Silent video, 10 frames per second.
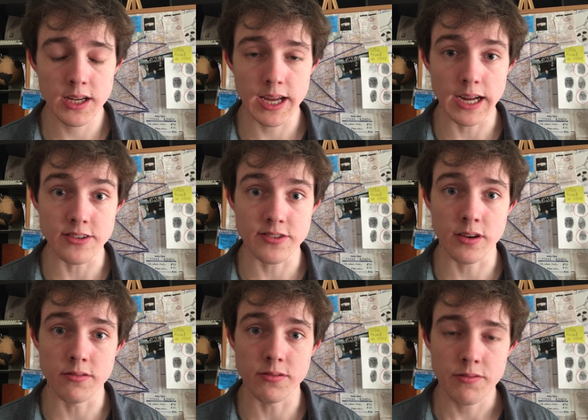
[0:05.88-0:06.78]
case
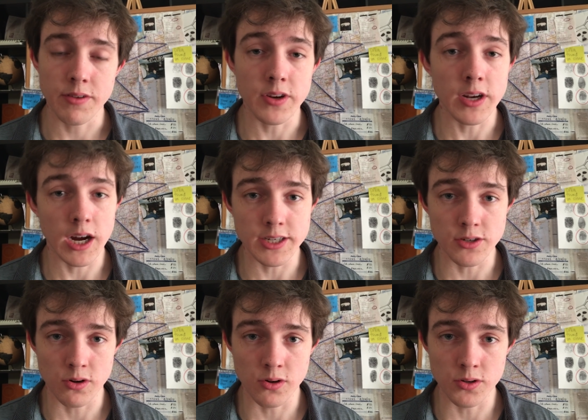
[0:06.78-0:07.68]
of
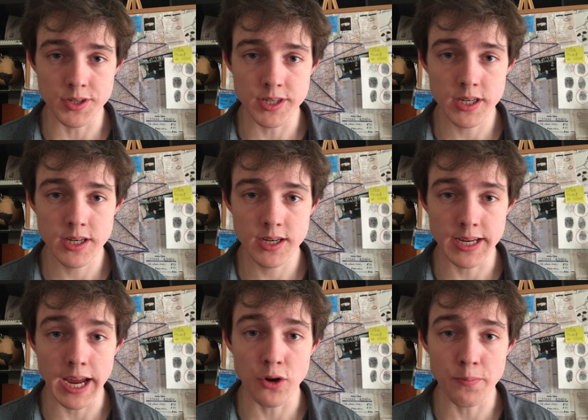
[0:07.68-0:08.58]
59-year-old
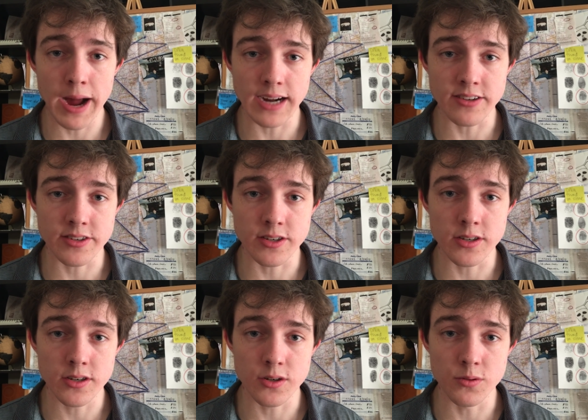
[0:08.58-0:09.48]
Gail Paxton,
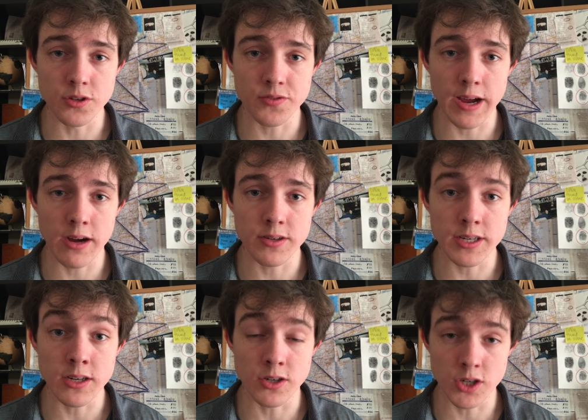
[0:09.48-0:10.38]
who was found
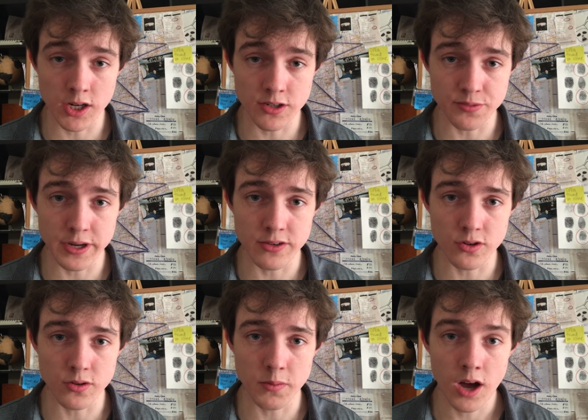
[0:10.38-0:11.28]
in her daughter's bedroom